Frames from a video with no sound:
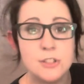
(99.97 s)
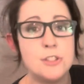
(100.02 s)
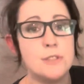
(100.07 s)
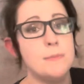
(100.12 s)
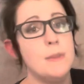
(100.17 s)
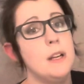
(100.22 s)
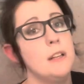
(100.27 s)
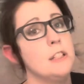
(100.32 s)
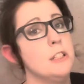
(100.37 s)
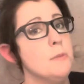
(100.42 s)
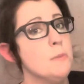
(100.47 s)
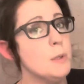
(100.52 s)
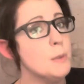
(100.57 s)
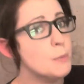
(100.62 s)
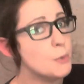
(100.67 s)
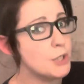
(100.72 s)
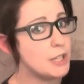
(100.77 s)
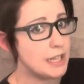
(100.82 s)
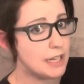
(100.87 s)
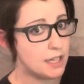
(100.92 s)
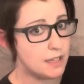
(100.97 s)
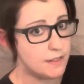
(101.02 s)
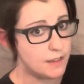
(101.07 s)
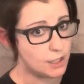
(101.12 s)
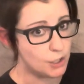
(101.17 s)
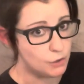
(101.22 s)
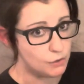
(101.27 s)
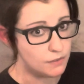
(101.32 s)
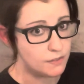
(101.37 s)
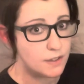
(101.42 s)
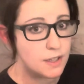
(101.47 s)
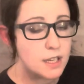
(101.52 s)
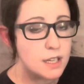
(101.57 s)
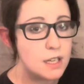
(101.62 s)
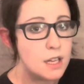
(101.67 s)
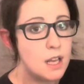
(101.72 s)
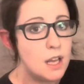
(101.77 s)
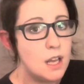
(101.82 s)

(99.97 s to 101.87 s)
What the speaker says: I'm not going to be putting anything over it.